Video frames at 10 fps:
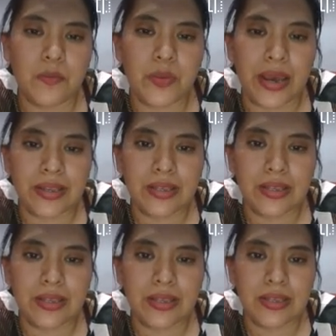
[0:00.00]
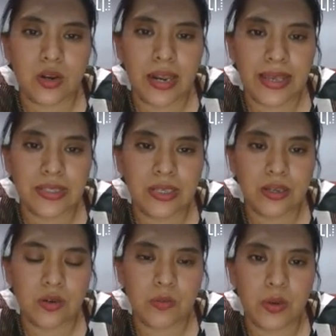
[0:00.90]
practice in your lesson.
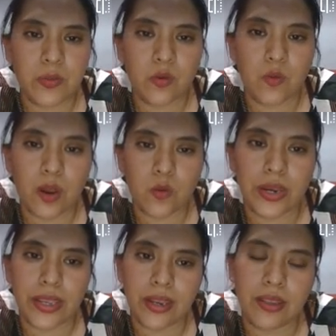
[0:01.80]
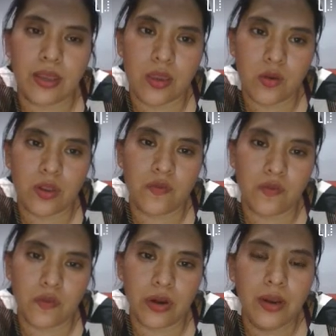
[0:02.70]
Remember, we are working in the unit
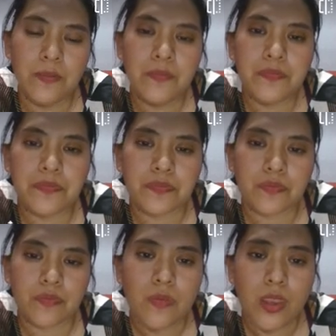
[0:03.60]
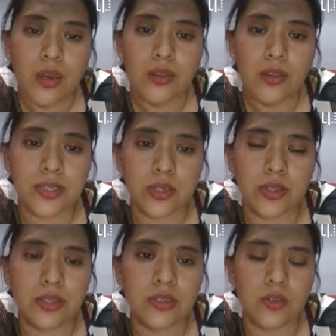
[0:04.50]
4 and the
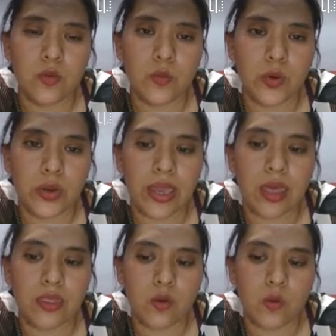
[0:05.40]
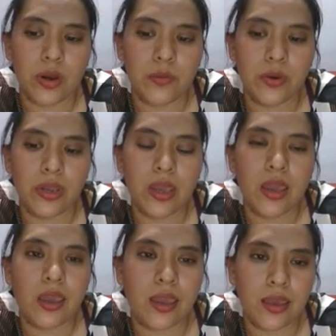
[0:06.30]
student's book and the workbook.
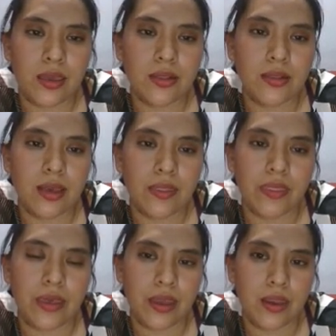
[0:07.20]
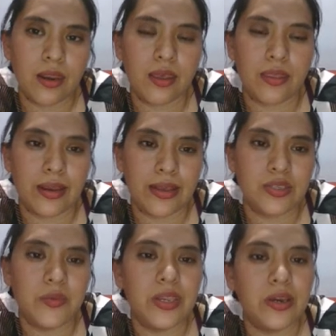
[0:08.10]
And then the
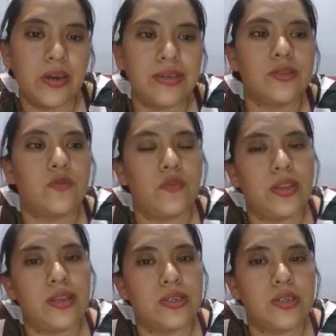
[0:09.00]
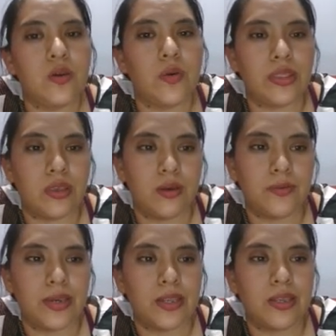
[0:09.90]
next video is to finish with the
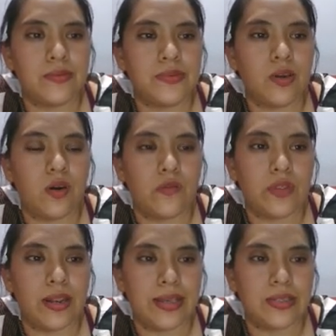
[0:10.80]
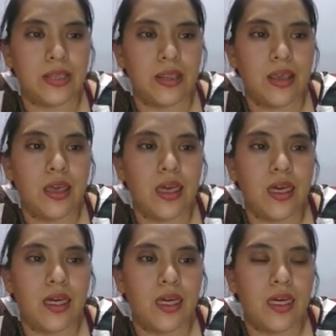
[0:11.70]
objectives of the lesson.
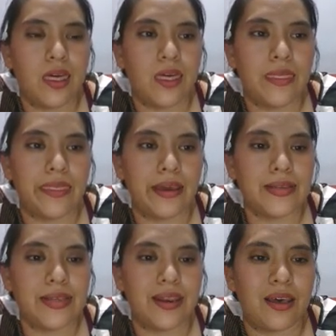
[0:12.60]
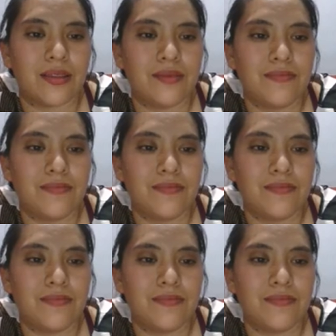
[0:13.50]
Thanks a lot.